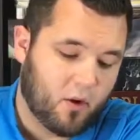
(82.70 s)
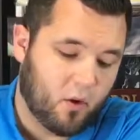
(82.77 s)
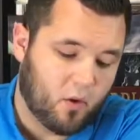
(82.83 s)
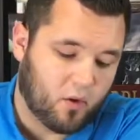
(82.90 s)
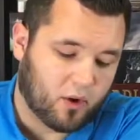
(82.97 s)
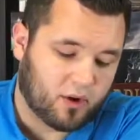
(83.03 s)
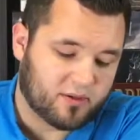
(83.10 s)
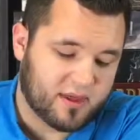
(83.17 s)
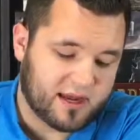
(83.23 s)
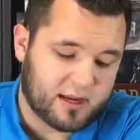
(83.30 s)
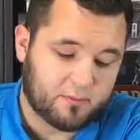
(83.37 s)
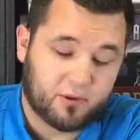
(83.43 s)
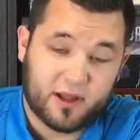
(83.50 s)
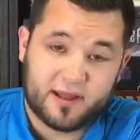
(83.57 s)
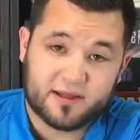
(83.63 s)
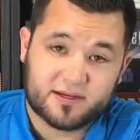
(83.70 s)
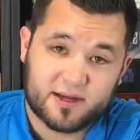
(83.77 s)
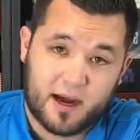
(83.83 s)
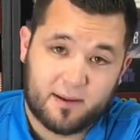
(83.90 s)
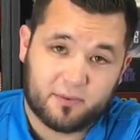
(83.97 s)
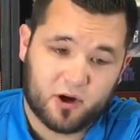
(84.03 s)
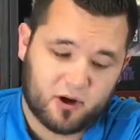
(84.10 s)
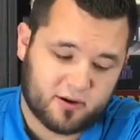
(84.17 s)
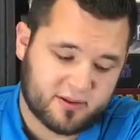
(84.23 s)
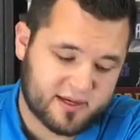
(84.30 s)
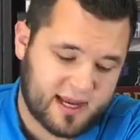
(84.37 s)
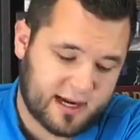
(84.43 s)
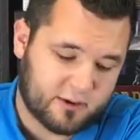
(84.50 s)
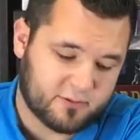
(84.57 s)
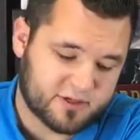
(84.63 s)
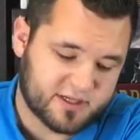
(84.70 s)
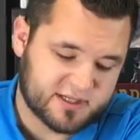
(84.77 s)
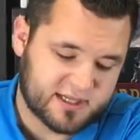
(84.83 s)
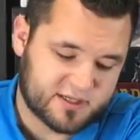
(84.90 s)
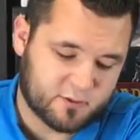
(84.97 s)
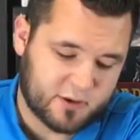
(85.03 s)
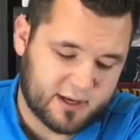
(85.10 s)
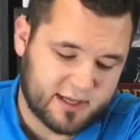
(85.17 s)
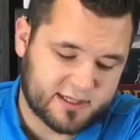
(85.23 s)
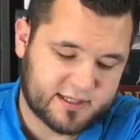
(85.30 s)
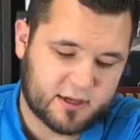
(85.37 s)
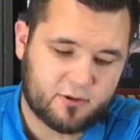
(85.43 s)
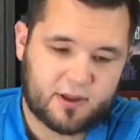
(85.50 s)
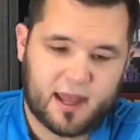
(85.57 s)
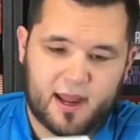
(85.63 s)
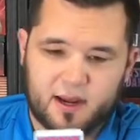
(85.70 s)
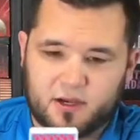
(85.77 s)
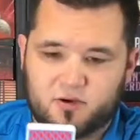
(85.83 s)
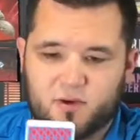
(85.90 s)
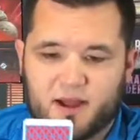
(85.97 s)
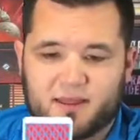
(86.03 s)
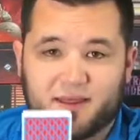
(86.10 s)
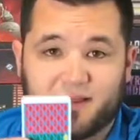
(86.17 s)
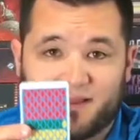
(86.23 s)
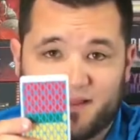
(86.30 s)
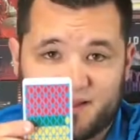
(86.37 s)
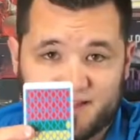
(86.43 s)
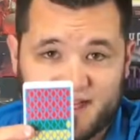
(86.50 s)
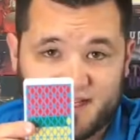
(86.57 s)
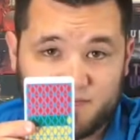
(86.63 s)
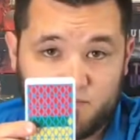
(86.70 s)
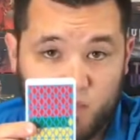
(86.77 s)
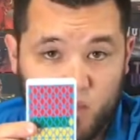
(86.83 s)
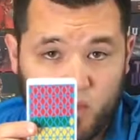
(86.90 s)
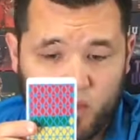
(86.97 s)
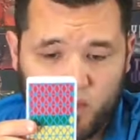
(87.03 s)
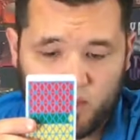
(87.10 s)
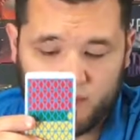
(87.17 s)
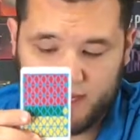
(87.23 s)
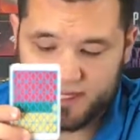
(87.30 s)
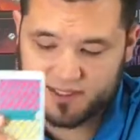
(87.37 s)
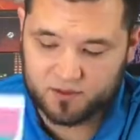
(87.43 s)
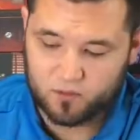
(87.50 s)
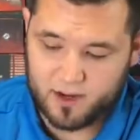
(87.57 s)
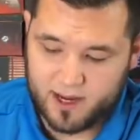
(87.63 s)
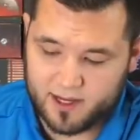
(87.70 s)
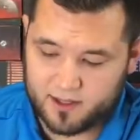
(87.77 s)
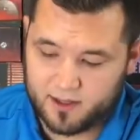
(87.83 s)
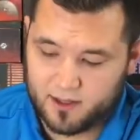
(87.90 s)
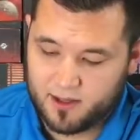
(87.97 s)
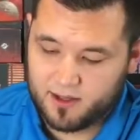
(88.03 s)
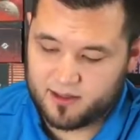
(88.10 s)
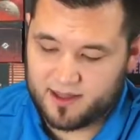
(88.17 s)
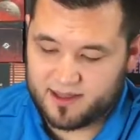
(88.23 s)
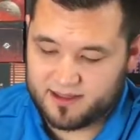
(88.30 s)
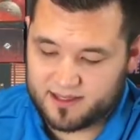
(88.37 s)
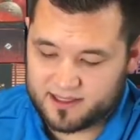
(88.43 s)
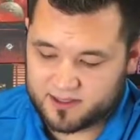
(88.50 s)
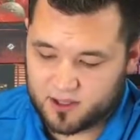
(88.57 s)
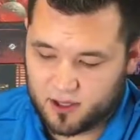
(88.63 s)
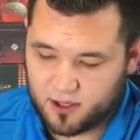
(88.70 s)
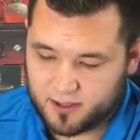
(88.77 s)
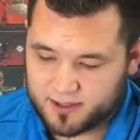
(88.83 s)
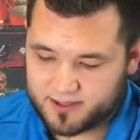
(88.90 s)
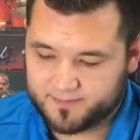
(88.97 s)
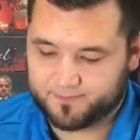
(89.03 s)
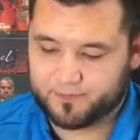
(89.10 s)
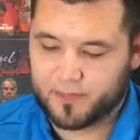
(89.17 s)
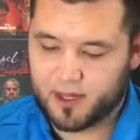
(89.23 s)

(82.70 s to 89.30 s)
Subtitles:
Or they could play the top card of the deck, which is this one. They say, okay, do I think that this has more or less red than these cards?